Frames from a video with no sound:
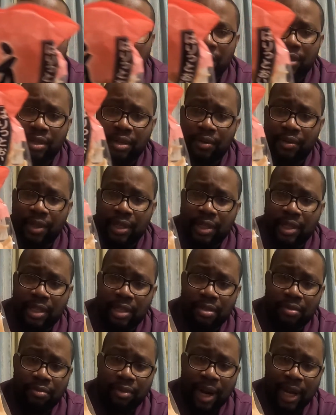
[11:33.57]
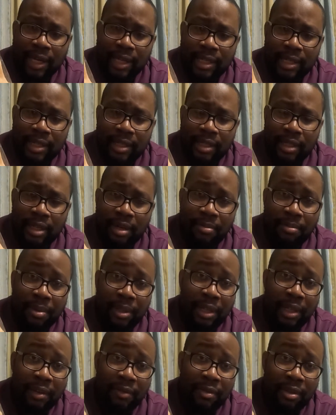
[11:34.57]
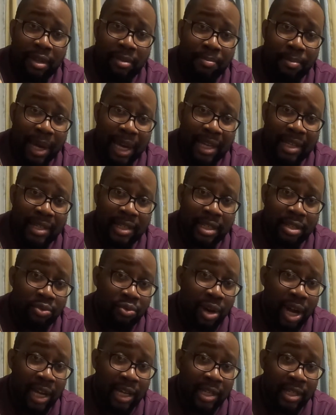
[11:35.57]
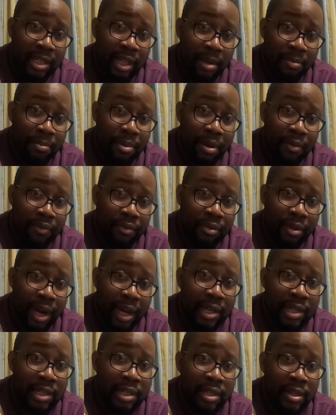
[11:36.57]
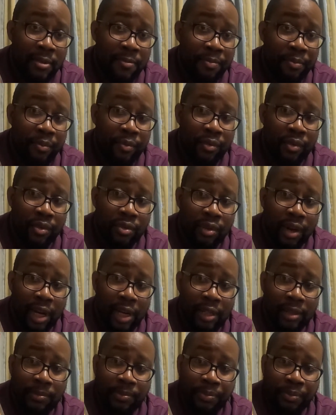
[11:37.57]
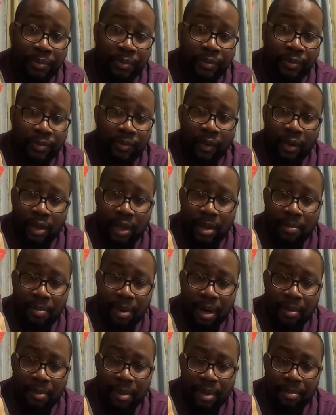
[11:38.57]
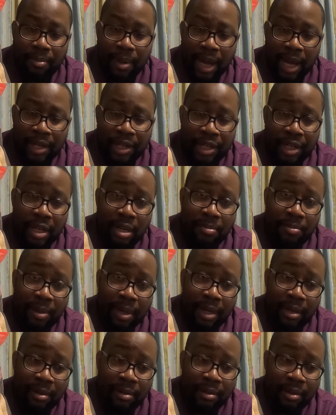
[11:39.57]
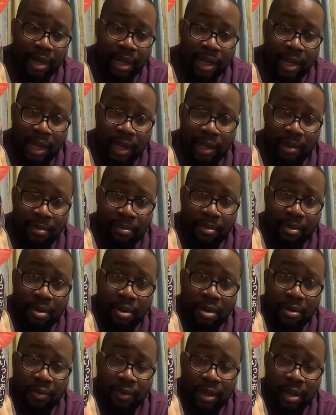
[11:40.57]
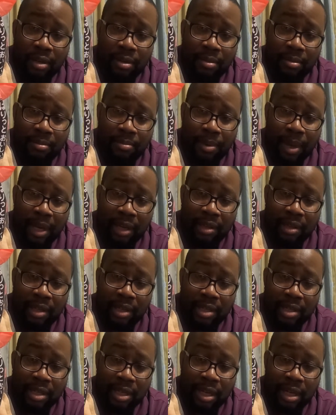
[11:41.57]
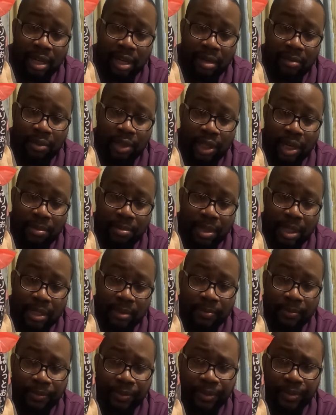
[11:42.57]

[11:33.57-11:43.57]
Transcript: So this is rice. I believe the base is rice, like puffed rice, right? You probably mash it up and then they oven bake these chips.